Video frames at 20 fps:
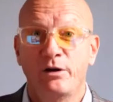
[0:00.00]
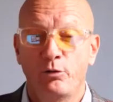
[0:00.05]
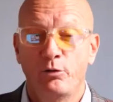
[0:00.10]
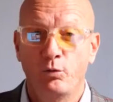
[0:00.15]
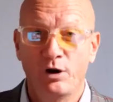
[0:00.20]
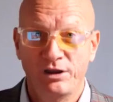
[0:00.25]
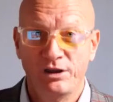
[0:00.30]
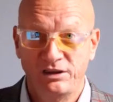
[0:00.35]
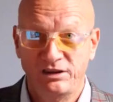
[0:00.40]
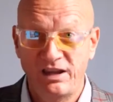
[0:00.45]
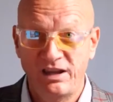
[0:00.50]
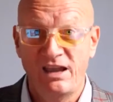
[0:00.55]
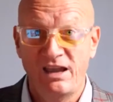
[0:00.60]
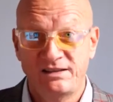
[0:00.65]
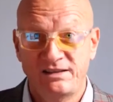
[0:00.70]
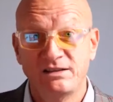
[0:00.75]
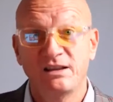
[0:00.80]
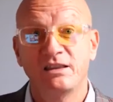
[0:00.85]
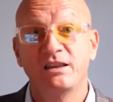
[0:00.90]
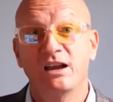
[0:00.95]
with
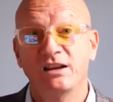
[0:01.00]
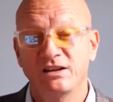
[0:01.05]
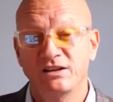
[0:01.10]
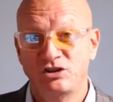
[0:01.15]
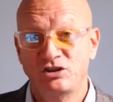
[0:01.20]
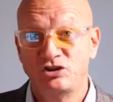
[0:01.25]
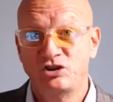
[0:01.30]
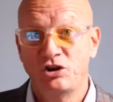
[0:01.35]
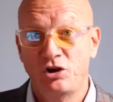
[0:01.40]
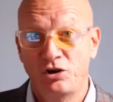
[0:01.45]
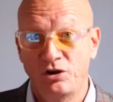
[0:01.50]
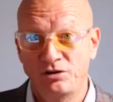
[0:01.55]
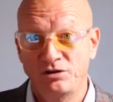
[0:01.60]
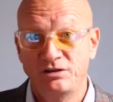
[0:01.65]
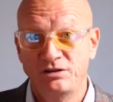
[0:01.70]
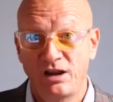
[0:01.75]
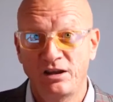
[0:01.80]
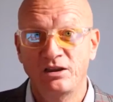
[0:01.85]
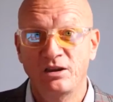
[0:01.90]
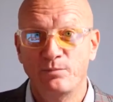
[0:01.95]
debt that has
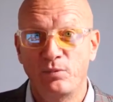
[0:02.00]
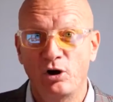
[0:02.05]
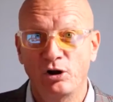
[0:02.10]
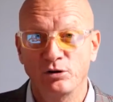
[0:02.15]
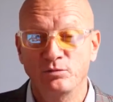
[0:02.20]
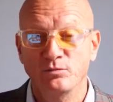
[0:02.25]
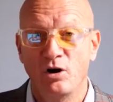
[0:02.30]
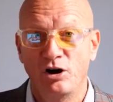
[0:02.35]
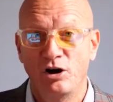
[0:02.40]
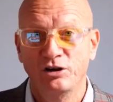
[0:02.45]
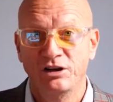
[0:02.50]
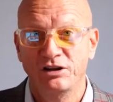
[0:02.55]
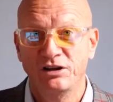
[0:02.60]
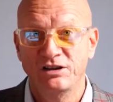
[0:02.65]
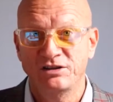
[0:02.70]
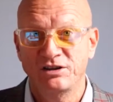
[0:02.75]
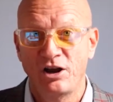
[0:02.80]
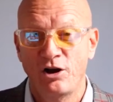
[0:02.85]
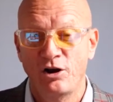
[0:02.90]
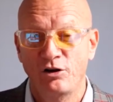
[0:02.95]
turned and the bond market
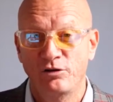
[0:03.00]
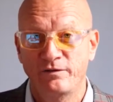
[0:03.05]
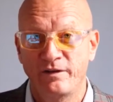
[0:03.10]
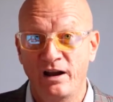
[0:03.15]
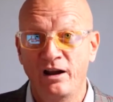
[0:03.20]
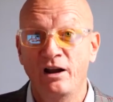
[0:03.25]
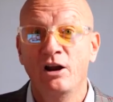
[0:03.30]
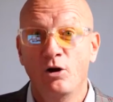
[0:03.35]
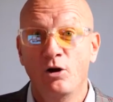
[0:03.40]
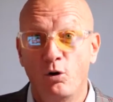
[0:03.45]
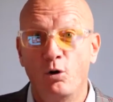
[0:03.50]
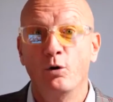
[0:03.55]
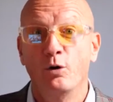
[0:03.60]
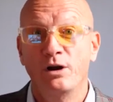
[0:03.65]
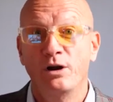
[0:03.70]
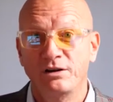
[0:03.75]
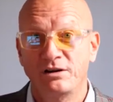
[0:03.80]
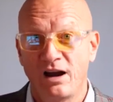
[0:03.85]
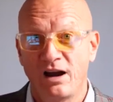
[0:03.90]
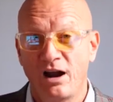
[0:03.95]
is over, or
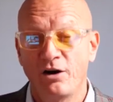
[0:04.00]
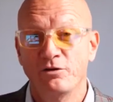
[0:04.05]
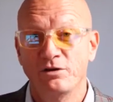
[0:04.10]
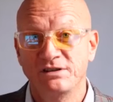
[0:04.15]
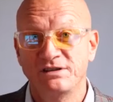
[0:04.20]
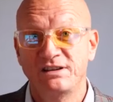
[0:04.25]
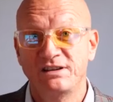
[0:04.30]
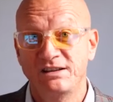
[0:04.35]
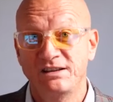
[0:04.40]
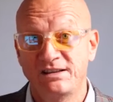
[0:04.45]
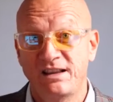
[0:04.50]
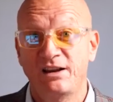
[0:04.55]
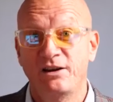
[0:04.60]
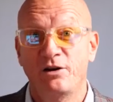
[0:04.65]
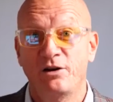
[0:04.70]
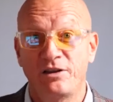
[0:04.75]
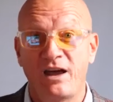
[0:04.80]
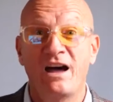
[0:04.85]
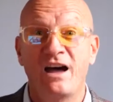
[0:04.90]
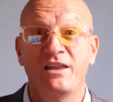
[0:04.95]
in currencies that
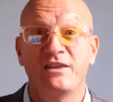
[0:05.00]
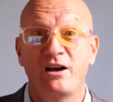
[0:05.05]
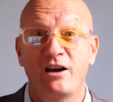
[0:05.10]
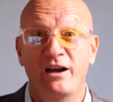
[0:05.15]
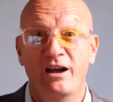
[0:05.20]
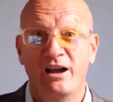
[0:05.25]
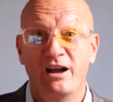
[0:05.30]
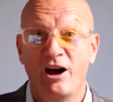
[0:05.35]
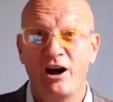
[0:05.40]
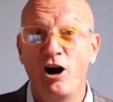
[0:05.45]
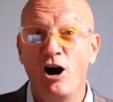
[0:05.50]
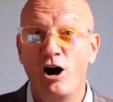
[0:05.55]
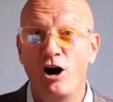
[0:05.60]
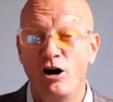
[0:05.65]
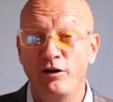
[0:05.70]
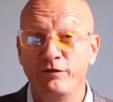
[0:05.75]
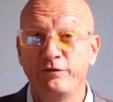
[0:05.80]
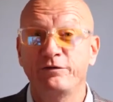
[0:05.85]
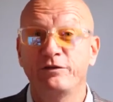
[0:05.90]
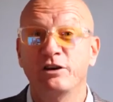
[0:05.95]
are the other
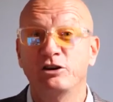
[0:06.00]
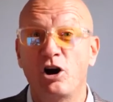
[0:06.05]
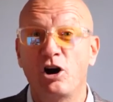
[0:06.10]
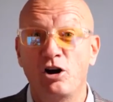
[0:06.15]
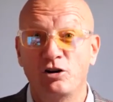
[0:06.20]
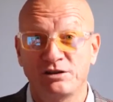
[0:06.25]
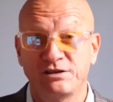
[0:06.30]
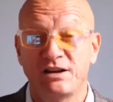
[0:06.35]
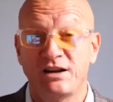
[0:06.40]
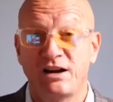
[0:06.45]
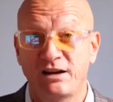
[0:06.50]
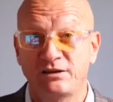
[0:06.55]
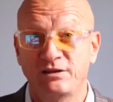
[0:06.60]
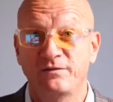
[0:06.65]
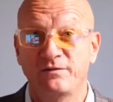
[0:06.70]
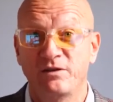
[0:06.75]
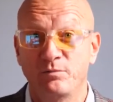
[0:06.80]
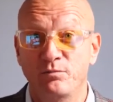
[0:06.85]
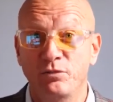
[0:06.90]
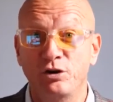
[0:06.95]
half, the dark side
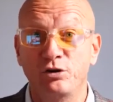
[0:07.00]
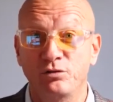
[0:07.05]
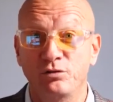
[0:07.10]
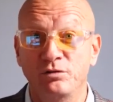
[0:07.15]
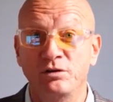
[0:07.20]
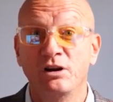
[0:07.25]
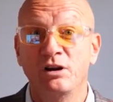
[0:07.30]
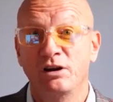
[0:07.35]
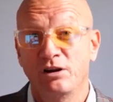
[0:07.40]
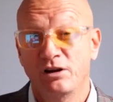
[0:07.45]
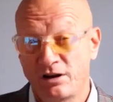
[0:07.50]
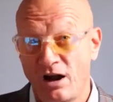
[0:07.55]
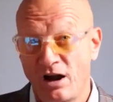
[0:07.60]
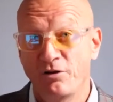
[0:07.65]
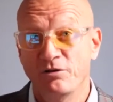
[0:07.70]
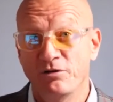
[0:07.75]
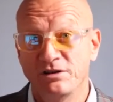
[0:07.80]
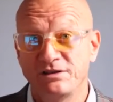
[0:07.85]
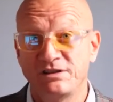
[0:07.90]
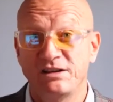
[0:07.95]
of the moon,
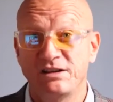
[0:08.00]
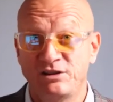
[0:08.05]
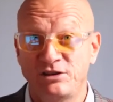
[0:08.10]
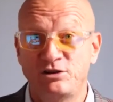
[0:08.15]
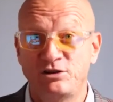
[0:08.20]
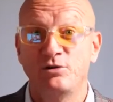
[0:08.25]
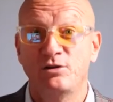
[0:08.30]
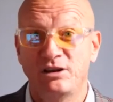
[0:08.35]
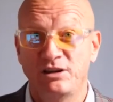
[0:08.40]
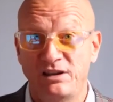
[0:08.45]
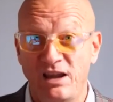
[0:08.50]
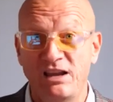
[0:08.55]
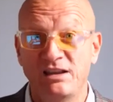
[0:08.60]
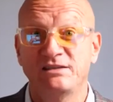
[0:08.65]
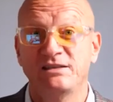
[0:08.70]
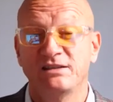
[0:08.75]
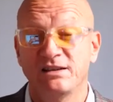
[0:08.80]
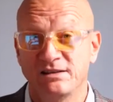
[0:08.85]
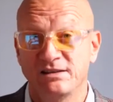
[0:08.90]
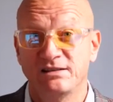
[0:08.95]
currencies to the
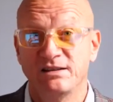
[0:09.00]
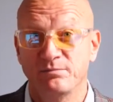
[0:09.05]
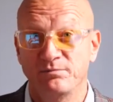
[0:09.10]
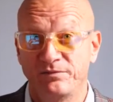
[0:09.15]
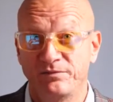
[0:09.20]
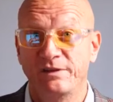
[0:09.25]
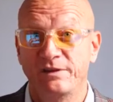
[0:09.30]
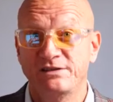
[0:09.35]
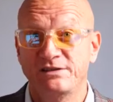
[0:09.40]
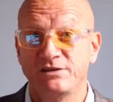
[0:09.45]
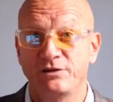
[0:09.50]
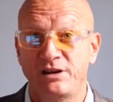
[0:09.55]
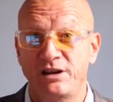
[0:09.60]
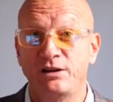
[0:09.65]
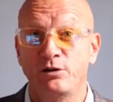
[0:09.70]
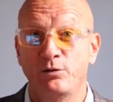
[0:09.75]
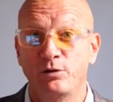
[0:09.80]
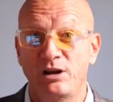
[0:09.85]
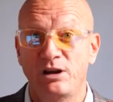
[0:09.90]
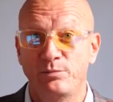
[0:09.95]
debt system. These are
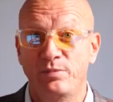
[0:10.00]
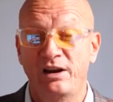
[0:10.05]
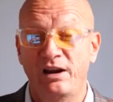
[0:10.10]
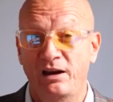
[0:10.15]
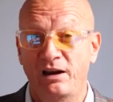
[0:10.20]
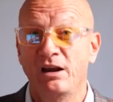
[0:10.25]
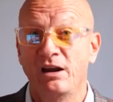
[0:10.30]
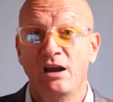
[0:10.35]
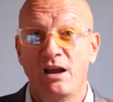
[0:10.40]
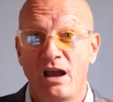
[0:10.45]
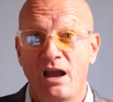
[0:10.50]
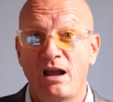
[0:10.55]
equally big.